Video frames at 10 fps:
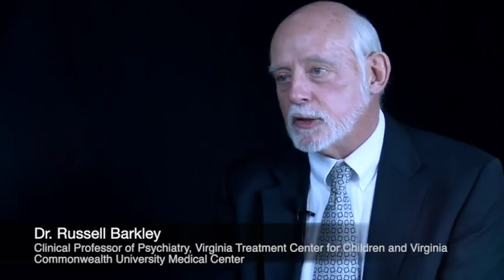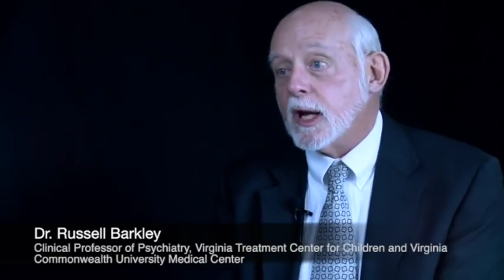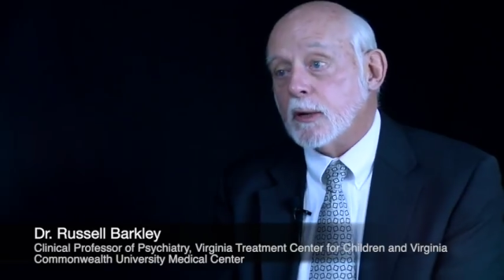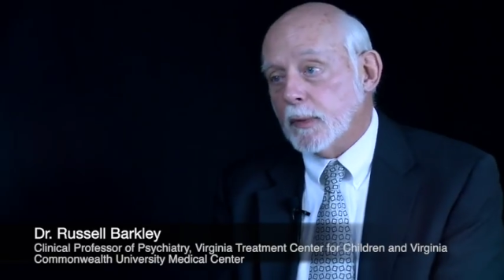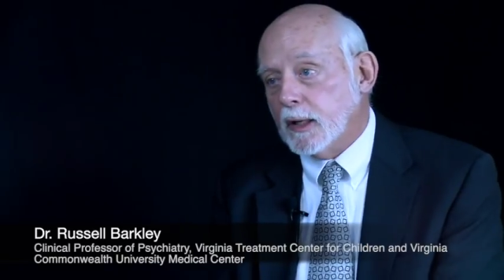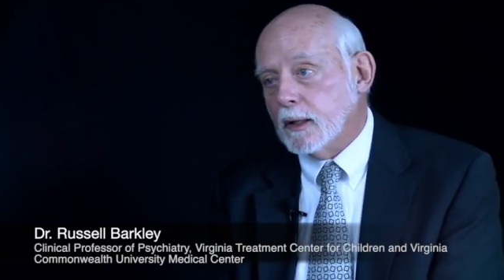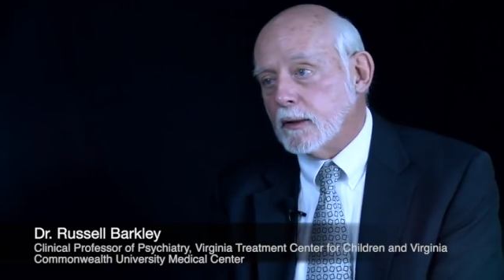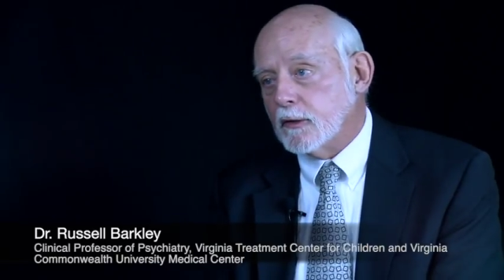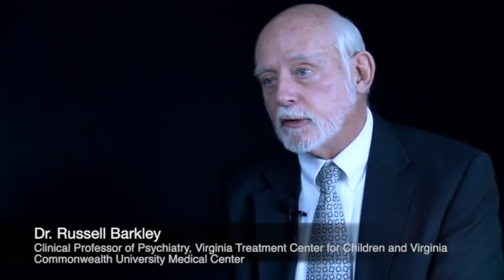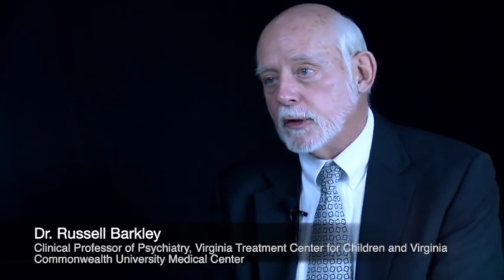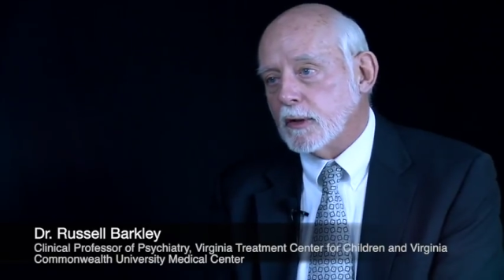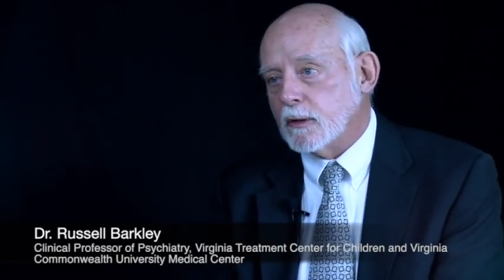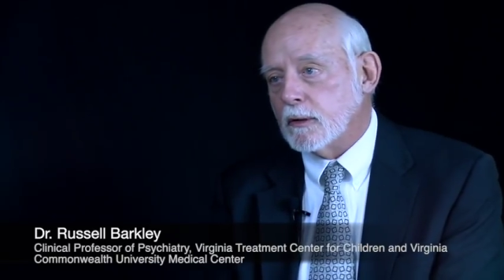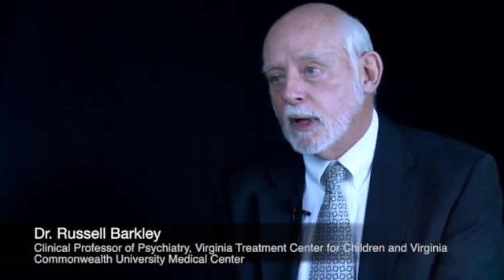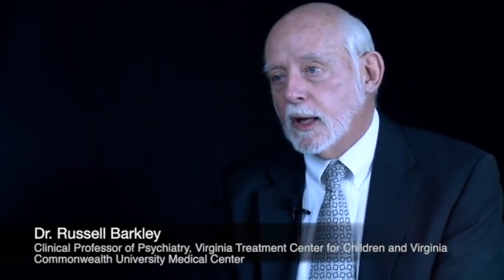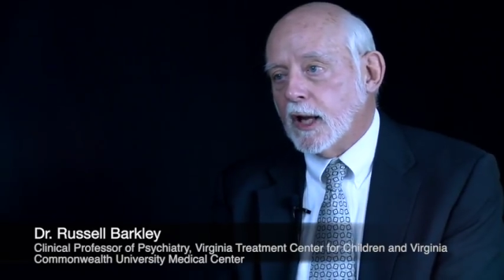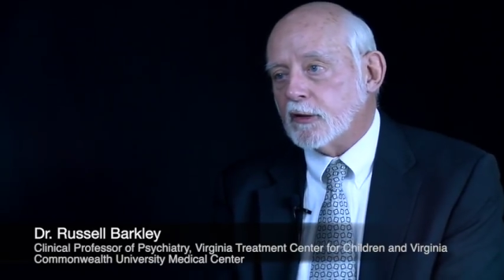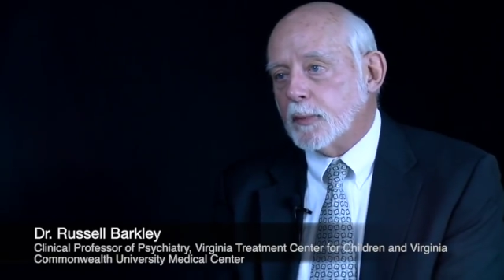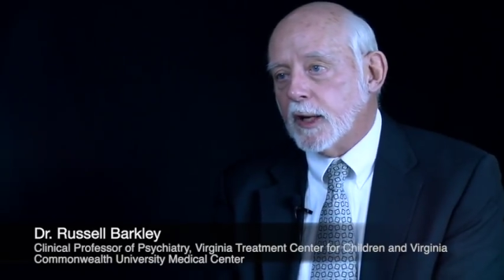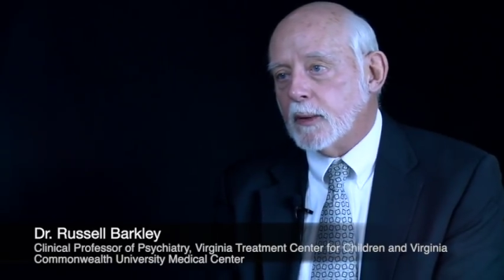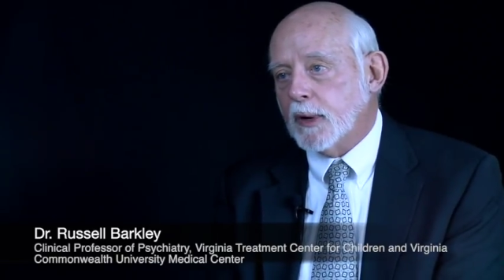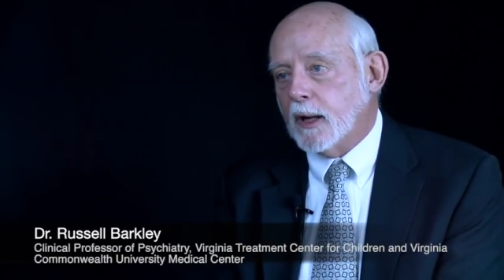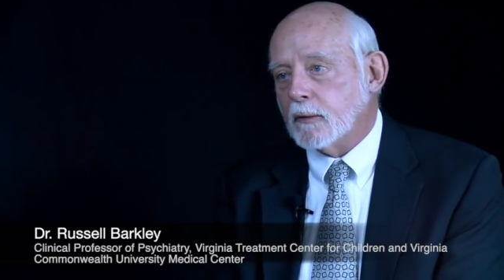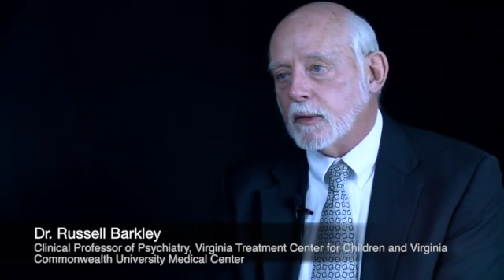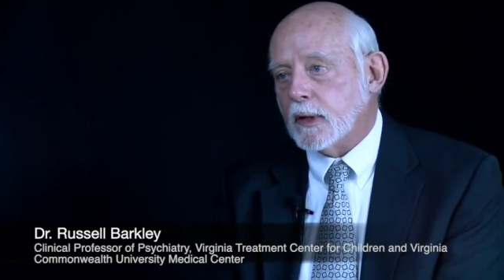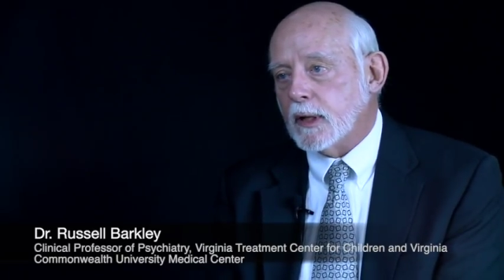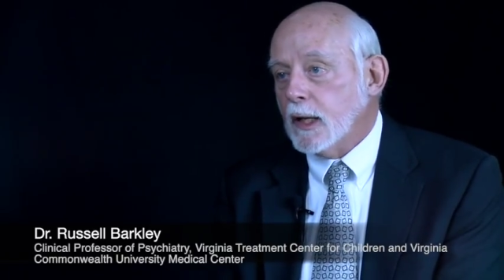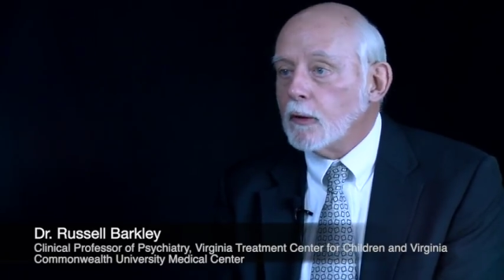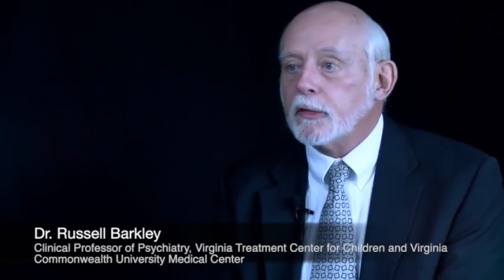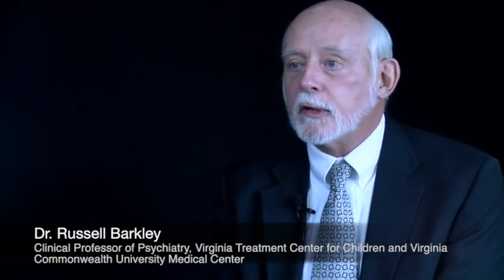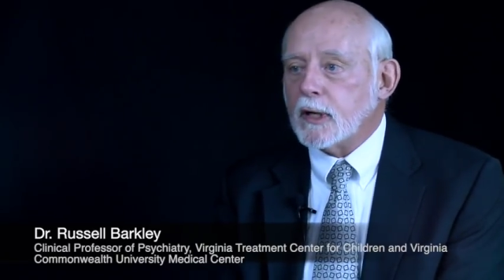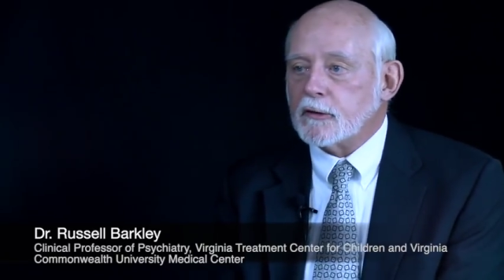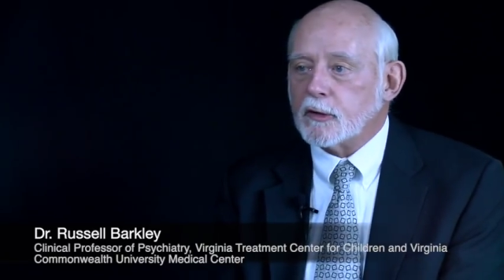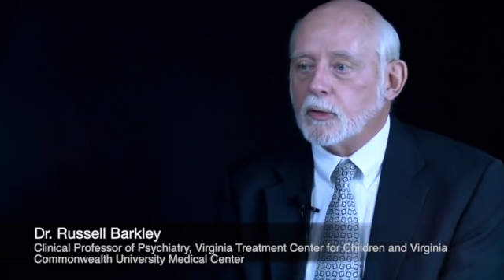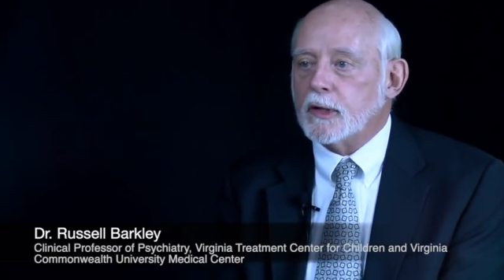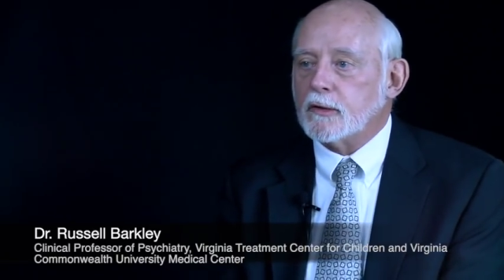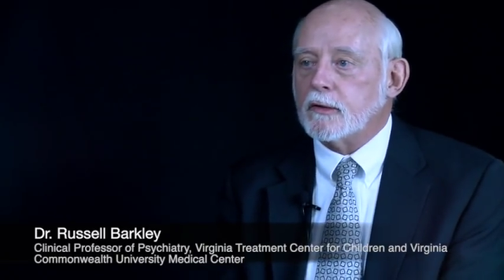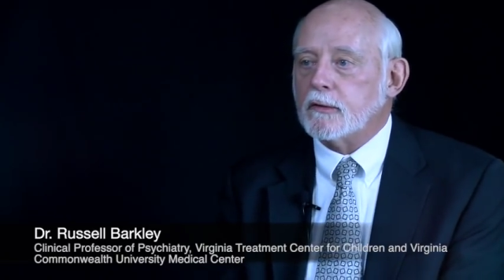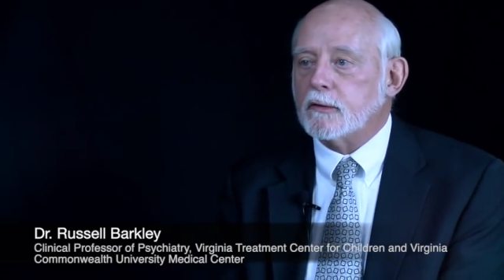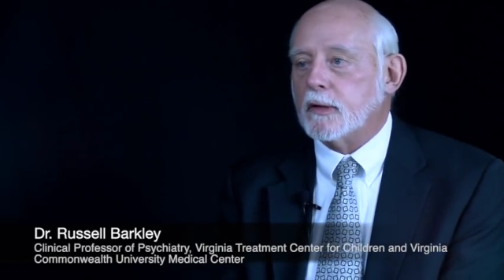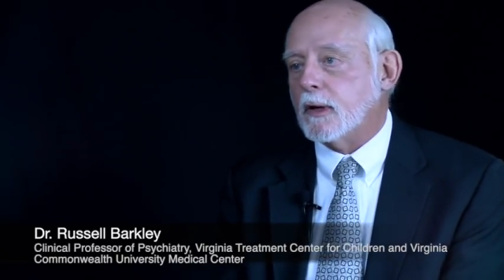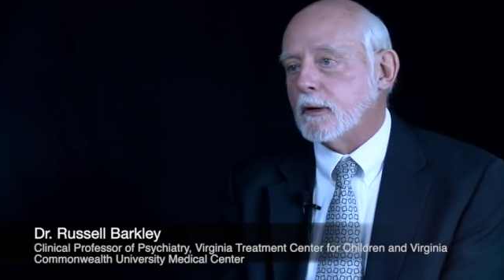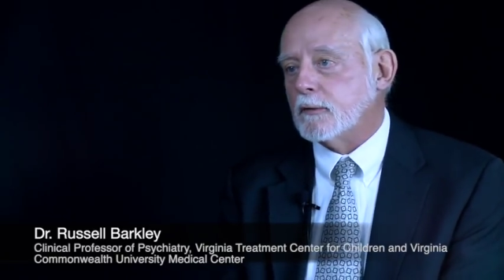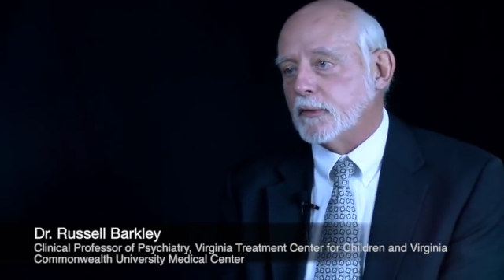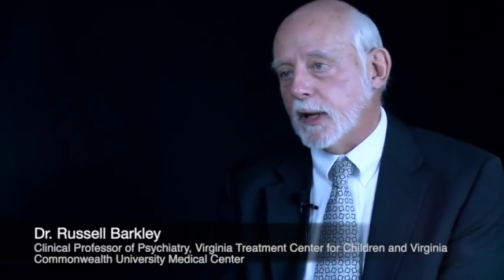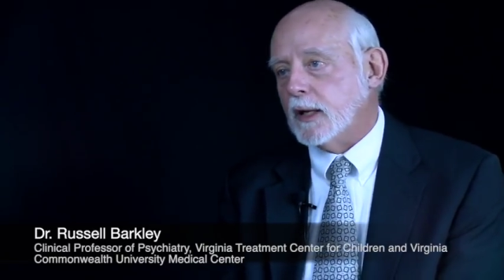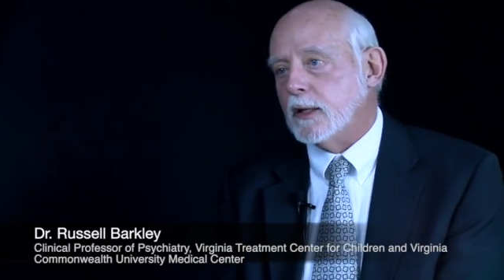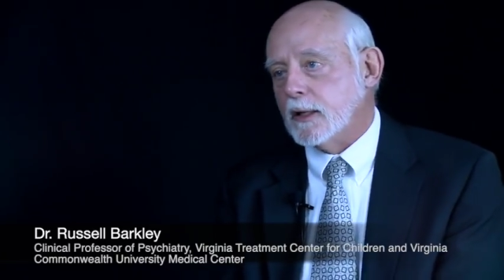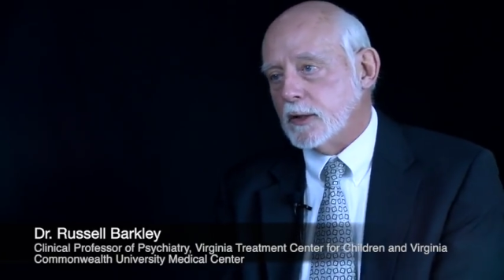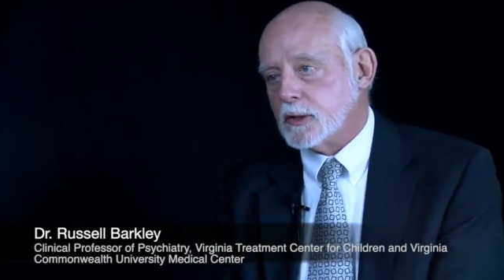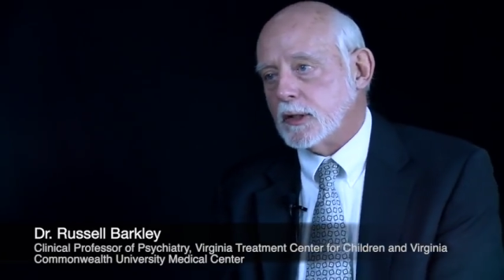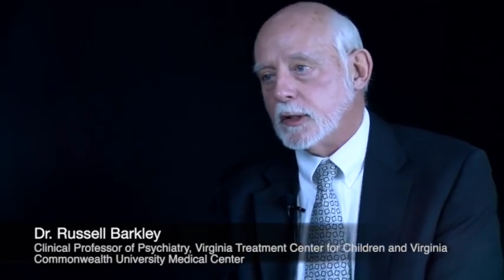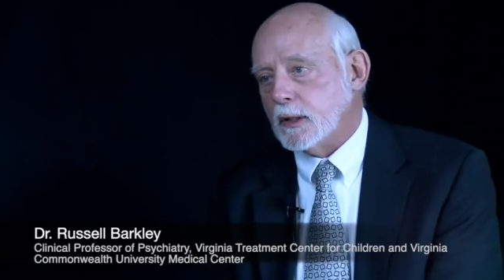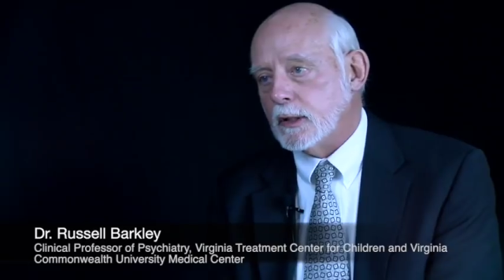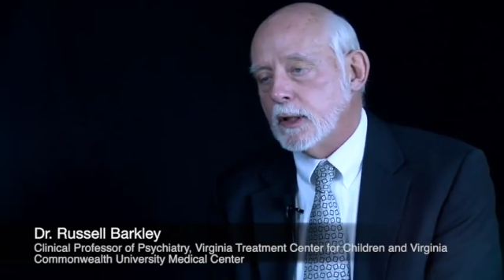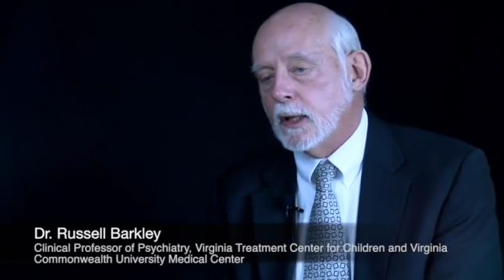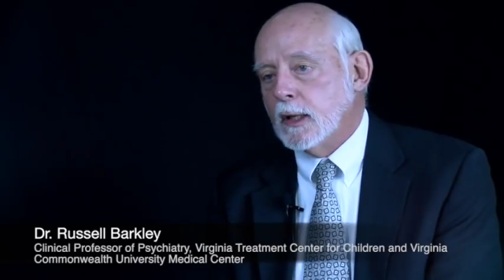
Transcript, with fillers: CHADD meeting this year has been about the health consequences of ADHD,